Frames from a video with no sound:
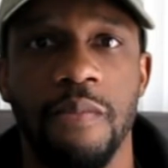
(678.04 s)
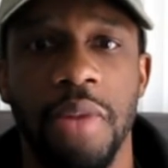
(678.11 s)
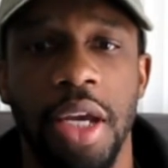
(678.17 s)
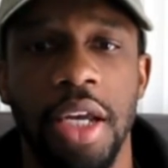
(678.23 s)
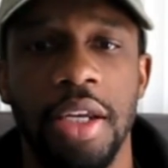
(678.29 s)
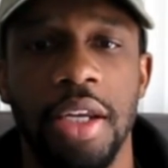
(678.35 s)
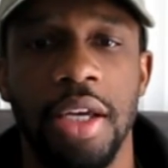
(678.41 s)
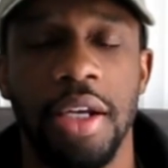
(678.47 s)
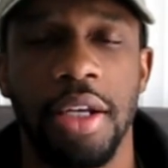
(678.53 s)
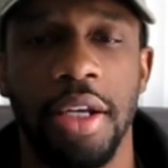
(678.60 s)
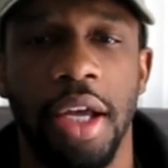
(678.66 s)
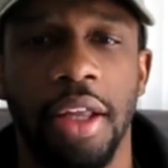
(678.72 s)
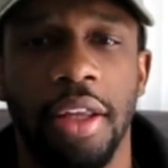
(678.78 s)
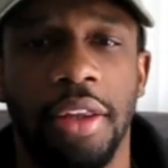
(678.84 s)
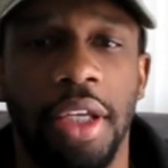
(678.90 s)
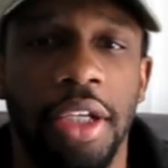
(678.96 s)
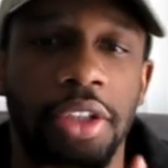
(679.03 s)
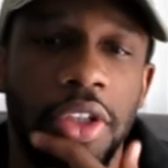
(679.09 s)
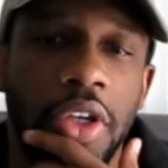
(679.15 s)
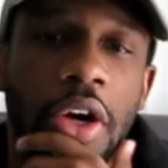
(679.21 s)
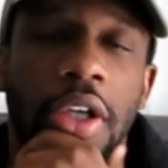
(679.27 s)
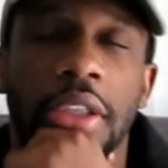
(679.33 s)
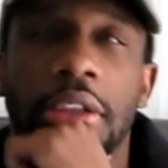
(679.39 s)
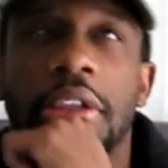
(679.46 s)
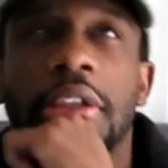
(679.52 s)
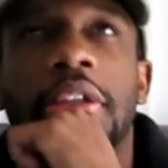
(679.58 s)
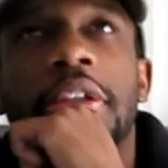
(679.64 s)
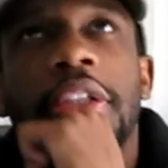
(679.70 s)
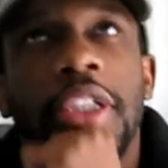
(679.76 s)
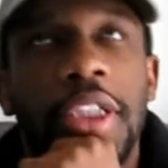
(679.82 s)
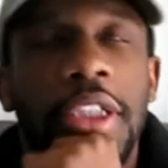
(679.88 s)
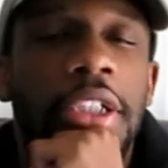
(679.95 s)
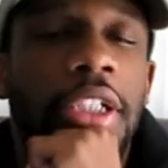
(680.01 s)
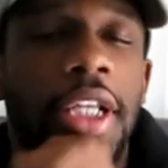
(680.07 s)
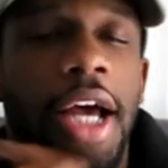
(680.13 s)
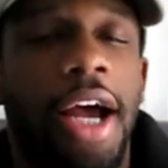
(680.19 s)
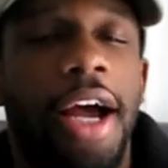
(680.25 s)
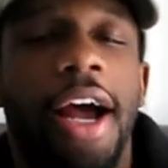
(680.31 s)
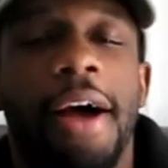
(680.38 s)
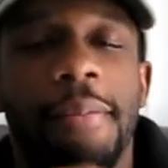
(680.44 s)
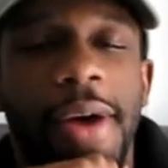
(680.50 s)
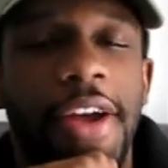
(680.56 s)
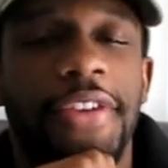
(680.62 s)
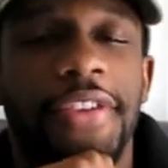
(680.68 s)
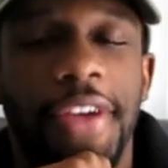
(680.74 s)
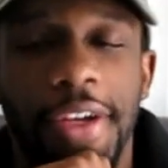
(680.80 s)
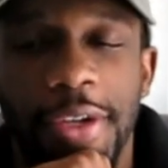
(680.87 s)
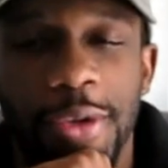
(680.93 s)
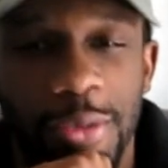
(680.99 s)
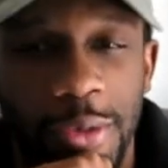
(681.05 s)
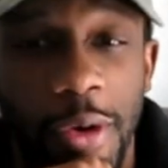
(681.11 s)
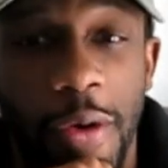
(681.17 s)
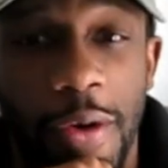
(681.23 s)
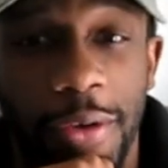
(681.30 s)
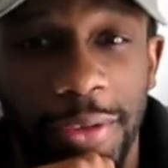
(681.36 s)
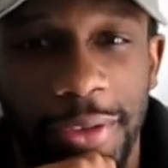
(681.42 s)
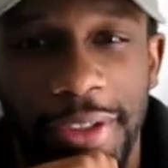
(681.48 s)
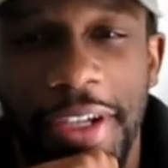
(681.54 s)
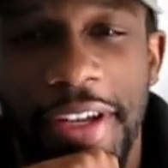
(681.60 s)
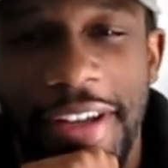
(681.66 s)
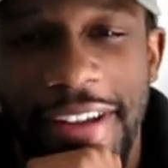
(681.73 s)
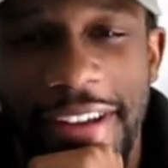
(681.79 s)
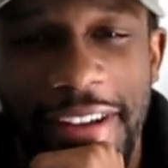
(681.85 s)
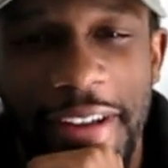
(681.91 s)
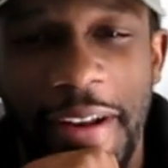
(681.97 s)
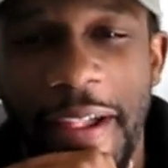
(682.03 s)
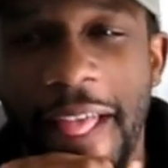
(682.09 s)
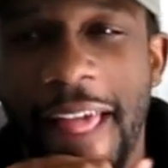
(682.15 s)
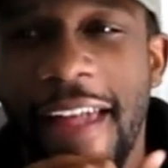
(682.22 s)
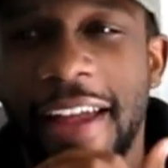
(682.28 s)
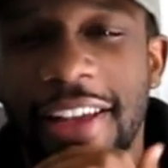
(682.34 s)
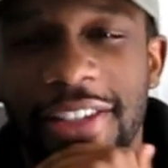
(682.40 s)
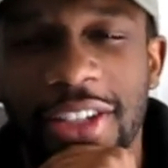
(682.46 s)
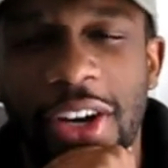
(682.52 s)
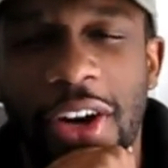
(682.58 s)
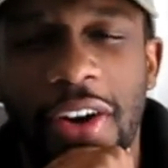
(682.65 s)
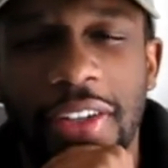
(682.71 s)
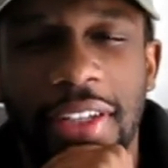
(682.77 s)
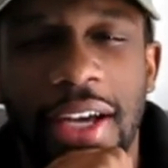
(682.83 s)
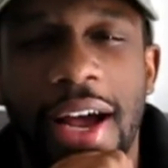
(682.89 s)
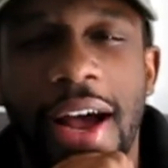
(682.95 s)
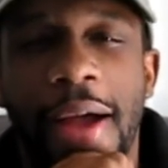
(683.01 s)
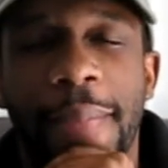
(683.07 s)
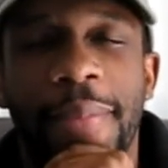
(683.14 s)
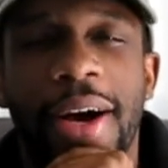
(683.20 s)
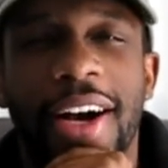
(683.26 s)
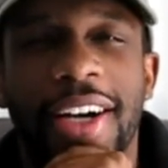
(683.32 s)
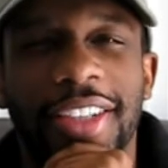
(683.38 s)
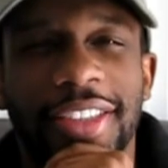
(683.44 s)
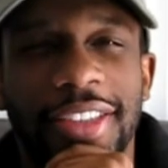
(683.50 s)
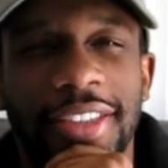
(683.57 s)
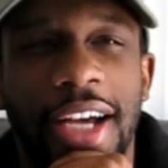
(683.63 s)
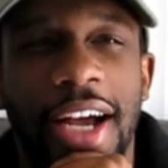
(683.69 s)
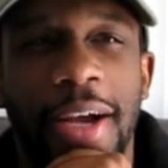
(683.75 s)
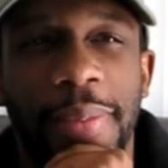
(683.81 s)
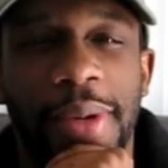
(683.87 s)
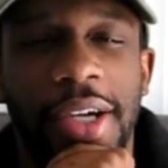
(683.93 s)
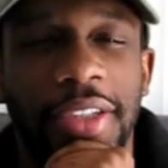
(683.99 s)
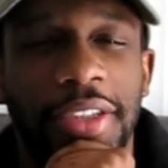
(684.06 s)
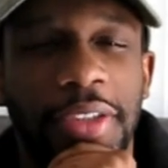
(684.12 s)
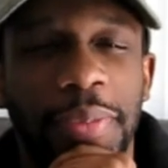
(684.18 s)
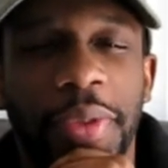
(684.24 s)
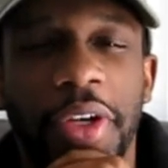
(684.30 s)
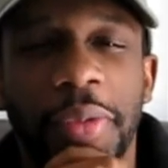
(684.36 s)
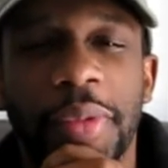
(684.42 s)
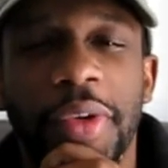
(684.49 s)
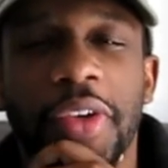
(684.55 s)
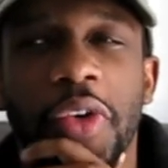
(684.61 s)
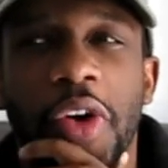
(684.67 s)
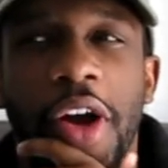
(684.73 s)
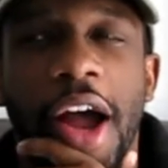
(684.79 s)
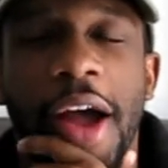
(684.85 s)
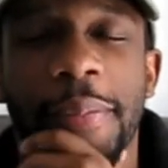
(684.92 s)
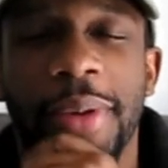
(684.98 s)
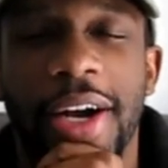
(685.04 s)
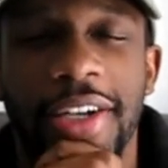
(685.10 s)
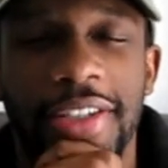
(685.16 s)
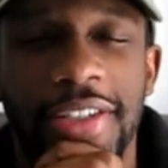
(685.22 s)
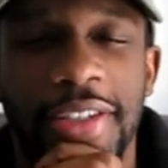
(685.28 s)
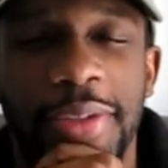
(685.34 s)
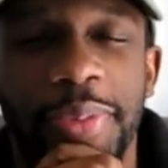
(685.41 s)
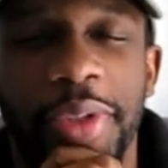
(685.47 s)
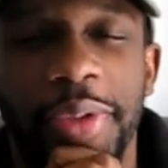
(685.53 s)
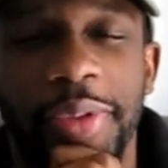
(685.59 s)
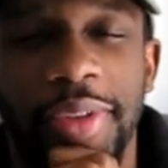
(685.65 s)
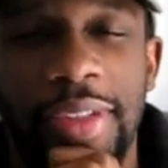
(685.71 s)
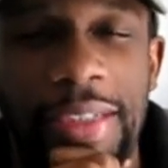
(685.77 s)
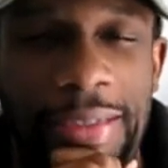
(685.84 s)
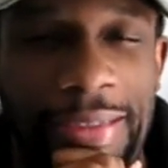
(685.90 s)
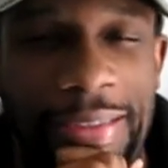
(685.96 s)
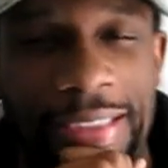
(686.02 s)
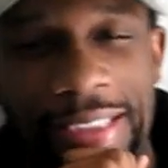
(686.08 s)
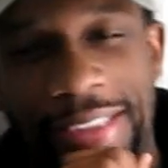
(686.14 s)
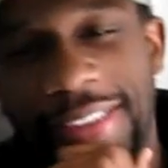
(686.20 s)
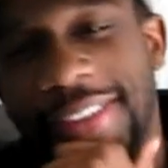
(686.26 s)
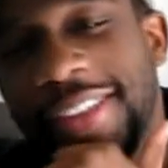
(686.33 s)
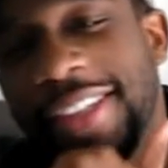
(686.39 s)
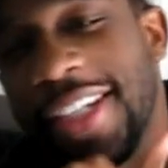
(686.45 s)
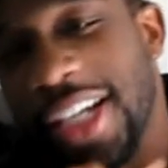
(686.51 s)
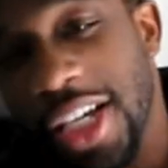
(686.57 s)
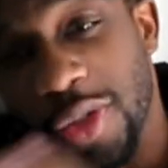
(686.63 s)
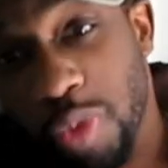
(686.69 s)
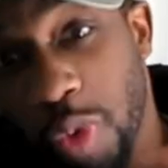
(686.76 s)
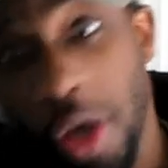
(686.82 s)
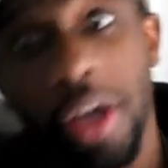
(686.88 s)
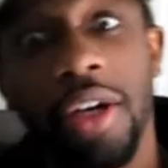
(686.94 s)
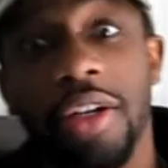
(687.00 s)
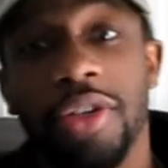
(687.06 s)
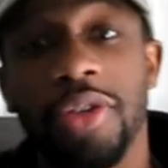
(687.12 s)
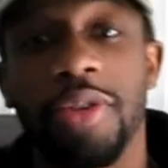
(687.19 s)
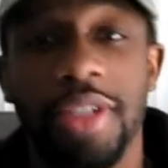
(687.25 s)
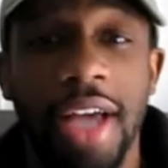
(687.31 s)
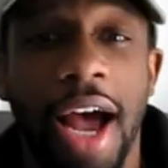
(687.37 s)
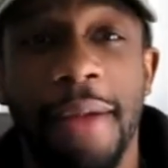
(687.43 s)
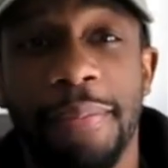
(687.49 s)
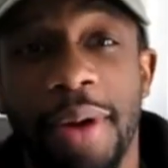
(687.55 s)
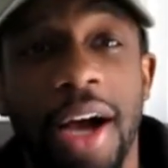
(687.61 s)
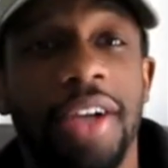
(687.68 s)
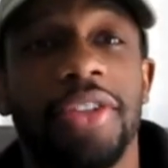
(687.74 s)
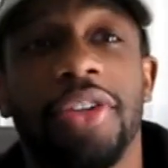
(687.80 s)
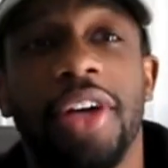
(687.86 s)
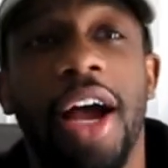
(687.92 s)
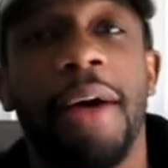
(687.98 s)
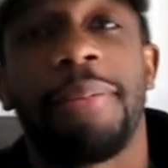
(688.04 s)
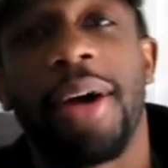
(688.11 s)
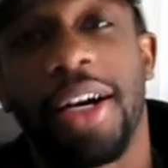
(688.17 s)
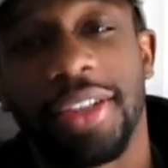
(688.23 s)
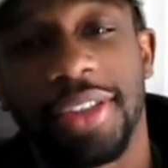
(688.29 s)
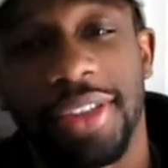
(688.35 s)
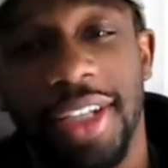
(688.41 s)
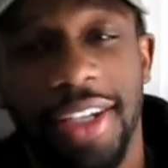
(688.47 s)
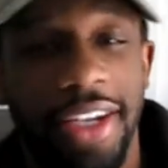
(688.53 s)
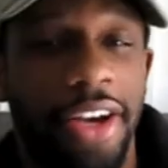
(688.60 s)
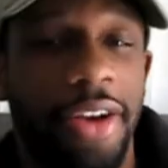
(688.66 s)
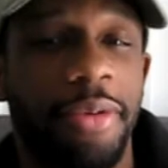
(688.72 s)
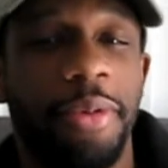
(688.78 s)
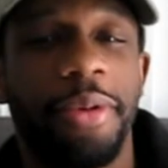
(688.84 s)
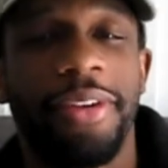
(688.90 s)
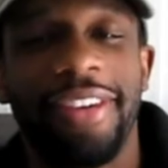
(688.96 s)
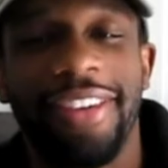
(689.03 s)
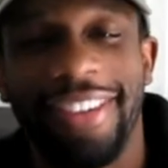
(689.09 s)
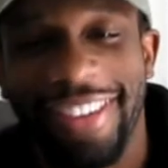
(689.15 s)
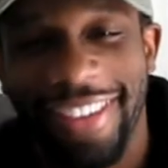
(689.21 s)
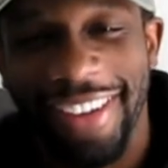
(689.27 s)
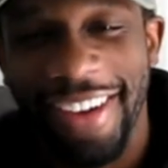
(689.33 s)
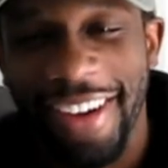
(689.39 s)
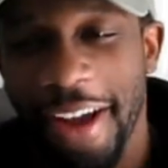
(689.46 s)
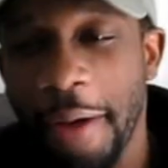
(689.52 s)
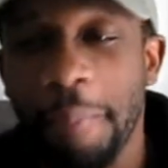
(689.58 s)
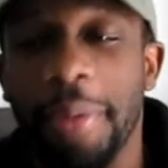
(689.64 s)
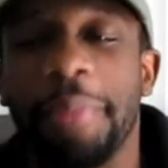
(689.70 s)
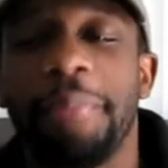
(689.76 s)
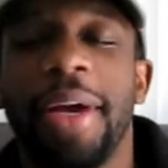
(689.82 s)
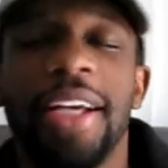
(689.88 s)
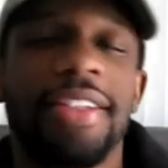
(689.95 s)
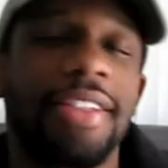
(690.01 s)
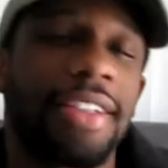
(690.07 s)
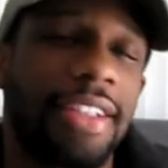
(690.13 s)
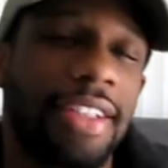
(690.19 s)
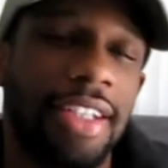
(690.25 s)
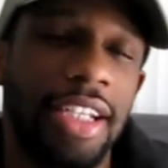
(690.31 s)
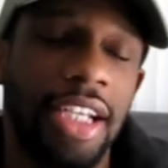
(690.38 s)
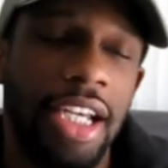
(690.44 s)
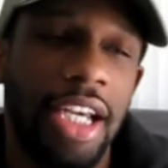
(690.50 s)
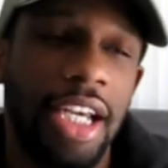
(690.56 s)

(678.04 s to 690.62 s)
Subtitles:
He did another thing. It's called the, now I might say this wrong. It's called the hypoxy pyramid or hypoxic pyramid. It's one of the two. It's hypoxia or hypoxic. I can't remember. But basically,